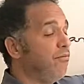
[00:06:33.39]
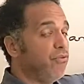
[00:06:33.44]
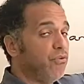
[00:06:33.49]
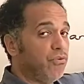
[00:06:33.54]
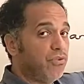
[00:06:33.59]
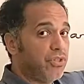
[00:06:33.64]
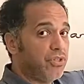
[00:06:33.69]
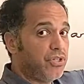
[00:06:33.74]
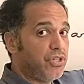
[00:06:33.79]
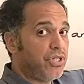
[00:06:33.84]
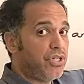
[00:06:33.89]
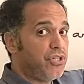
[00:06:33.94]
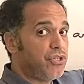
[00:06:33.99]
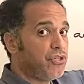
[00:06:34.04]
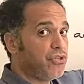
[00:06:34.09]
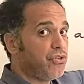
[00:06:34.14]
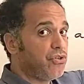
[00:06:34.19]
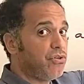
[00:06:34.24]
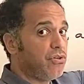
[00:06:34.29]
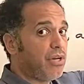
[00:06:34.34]
you the
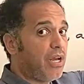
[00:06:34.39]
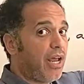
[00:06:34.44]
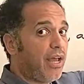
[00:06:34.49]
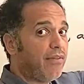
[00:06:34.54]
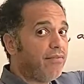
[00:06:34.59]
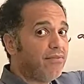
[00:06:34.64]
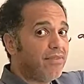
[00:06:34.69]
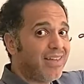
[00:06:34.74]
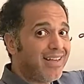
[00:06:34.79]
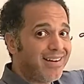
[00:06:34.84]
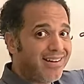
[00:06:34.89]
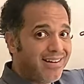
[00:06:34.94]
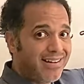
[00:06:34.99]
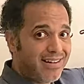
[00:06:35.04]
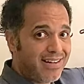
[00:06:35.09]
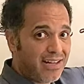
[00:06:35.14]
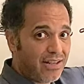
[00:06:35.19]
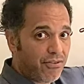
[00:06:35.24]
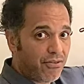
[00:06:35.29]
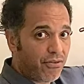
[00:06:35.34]
teacher and then
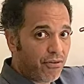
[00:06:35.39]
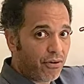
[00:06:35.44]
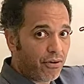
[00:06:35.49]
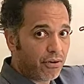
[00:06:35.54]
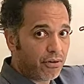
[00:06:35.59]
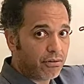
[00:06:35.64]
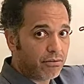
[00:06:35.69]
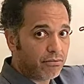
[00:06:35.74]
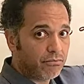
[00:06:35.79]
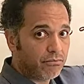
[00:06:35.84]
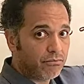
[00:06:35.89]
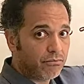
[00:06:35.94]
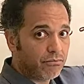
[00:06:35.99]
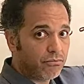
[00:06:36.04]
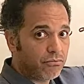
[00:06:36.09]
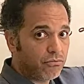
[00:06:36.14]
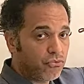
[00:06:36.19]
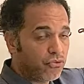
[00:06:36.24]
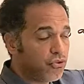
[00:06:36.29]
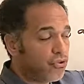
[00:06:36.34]
neither.
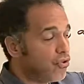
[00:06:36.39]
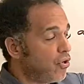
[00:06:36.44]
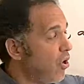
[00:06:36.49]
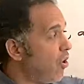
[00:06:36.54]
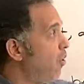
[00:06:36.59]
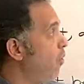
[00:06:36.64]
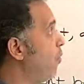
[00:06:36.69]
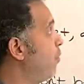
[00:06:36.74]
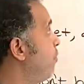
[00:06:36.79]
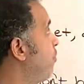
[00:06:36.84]
So,